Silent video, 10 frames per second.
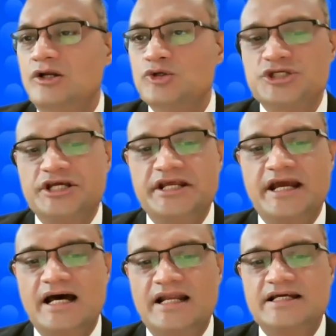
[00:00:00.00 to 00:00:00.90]

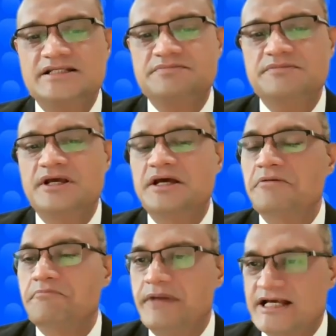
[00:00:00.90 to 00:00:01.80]
Lucchini RS,
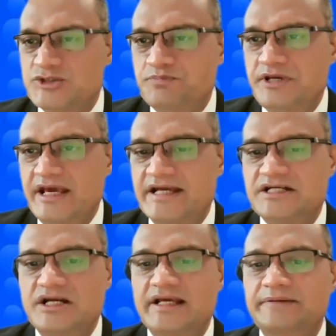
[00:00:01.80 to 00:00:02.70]
SPA,
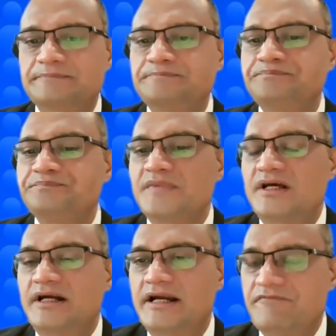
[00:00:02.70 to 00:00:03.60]
Italy;
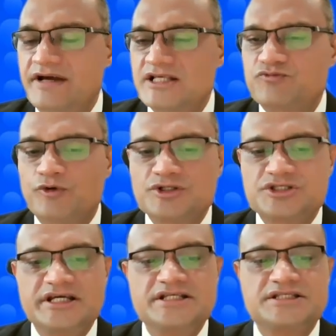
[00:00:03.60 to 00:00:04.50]
Defense
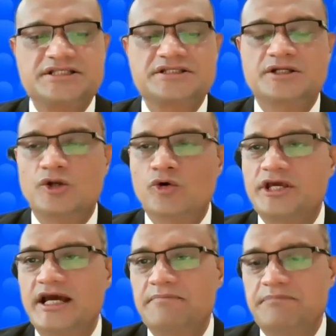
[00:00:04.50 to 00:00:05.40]
Forces,
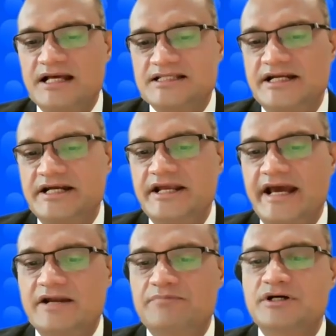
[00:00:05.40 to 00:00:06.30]
Nokia, Plaza India,
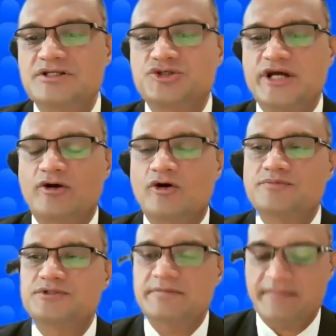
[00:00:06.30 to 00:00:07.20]
Airbus,
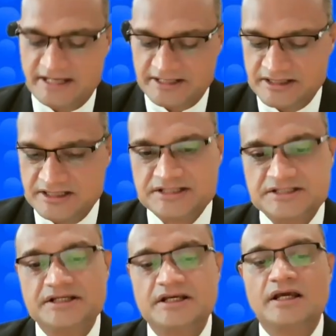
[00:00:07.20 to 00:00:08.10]
Jacobs, and many
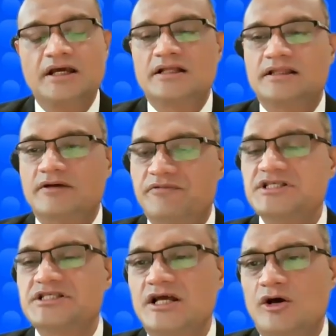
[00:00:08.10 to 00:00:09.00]
others. The
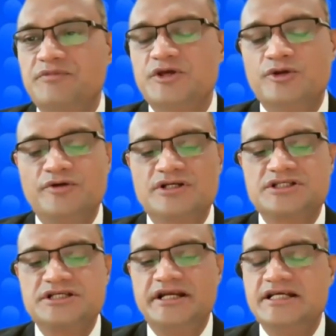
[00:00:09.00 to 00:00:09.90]
vision of the
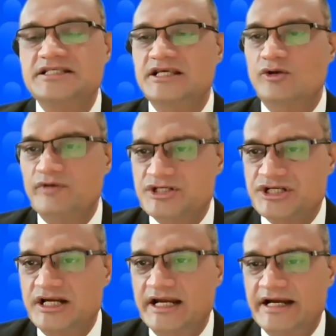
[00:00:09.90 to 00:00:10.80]
university is
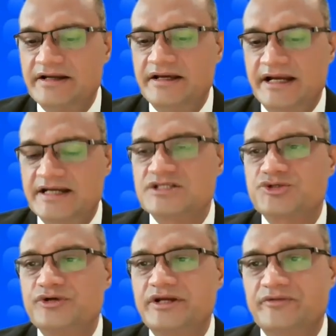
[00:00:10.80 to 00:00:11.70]
innovation-led,
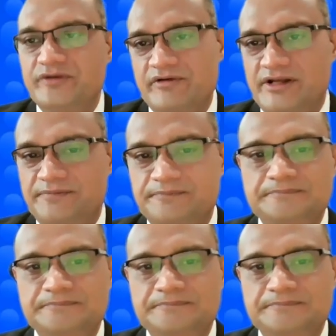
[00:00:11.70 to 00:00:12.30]
industry-driven.